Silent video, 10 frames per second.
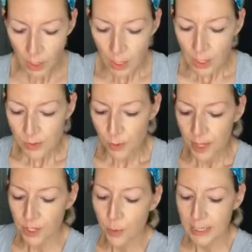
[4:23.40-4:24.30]
So then
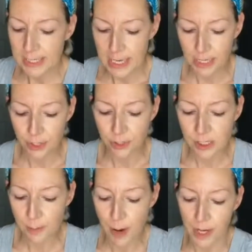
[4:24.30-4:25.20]
you want to take your
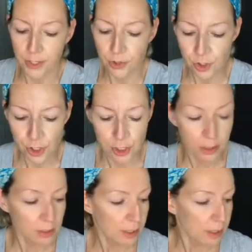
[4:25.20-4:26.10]
sponge
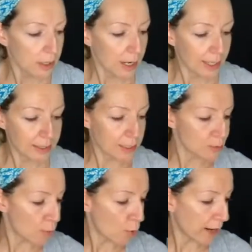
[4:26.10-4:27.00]
at this
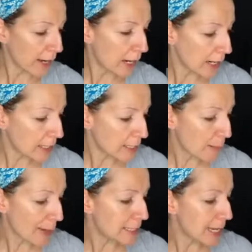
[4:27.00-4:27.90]
point, and I'm going to take
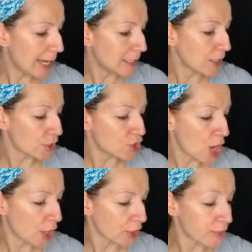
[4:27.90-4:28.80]
my 10 years
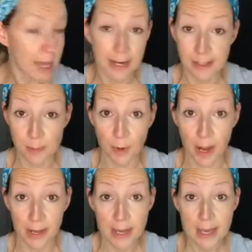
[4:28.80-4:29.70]
younger setting
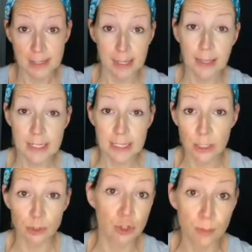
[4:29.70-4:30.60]
spray, because I like to kill
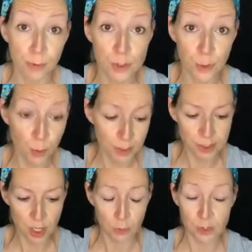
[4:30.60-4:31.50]
2 birds with 1
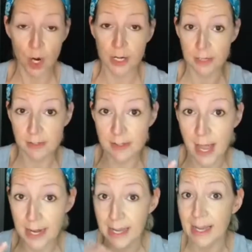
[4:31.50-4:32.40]
stone. So I'm going to set
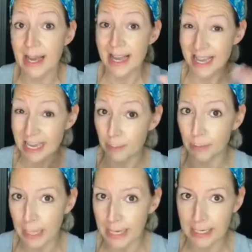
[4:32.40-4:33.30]
it and
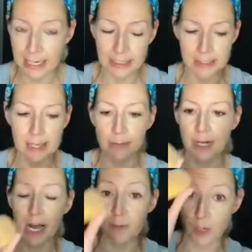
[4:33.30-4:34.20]
blend it at the same
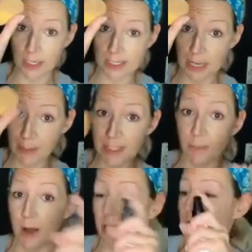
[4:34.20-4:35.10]
time. So I'm going to take my
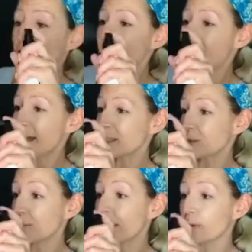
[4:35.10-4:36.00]
sponge and
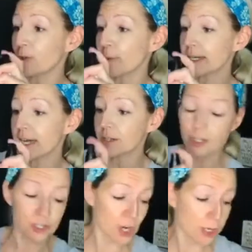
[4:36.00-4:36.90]
spray it with my 10
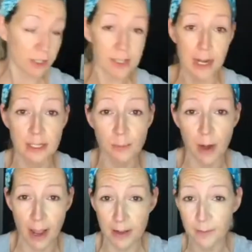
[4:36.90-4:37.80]
years younger setting spray,